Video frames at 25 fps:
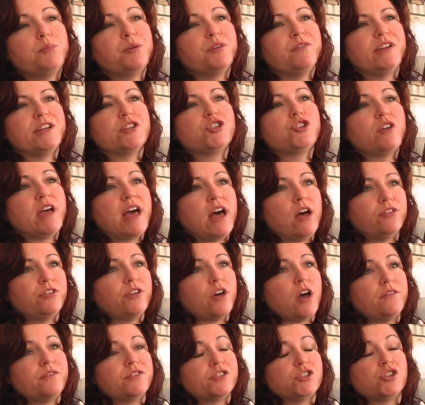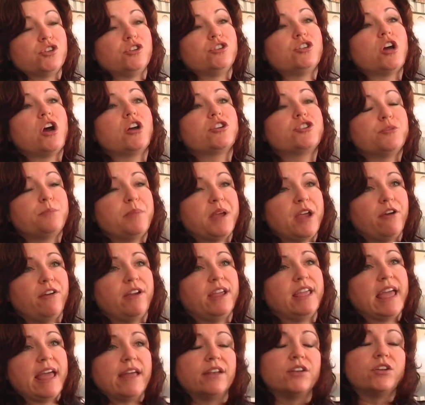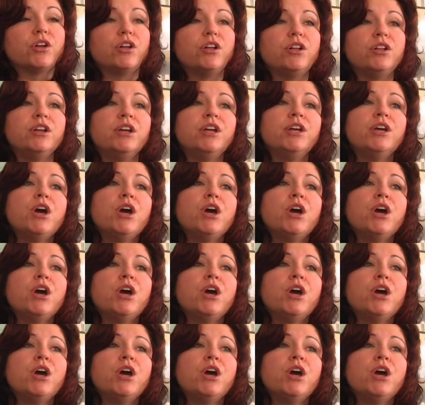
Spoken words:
Provincial Health Officer, Dr. Perry Kendall.